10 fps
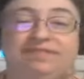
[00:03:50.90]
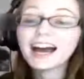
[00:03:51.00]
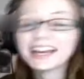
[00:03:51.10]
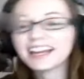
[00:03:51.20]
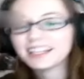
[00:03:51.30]

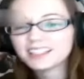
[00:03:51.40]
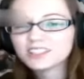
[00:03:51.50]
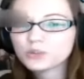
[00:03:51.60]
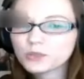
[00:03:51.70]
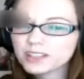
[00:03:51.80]
I kind
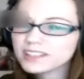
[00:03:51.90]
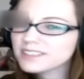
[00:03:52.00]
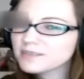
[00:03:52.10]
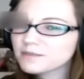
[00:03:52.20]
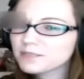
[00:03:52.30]
of, sort
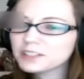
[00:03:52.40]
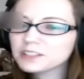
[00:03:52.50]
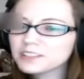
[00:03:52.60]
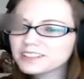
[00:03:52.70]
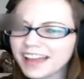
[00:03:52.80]
of,
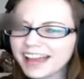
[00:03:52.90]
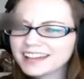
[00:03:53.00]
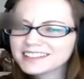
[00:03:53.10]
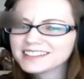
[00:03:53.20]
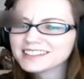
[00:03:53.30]
little
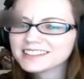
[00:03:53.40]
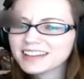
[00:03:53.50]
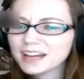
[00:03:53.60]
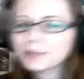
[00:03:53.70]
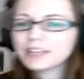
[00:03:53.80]
has.
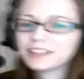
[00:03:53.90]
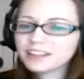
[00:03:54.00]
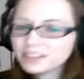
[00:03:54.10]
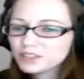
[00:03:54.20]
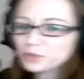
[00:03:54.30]
I mean,
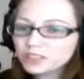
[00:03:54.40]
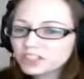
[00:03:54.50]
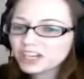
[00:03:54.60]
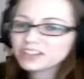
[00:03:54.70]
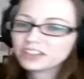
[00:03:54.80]
nothing's really
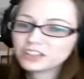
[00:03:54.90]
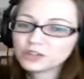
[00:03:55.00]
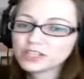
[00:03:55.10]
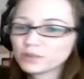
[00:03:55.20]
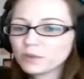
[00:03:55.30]
changed on the
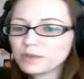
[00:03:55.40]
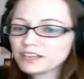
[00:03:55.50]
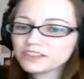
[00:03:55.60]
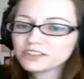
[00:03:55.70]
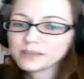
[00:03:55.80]
dress form.
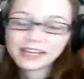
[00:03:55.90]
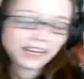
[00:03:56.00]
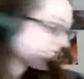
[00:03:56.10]
That's just been kind of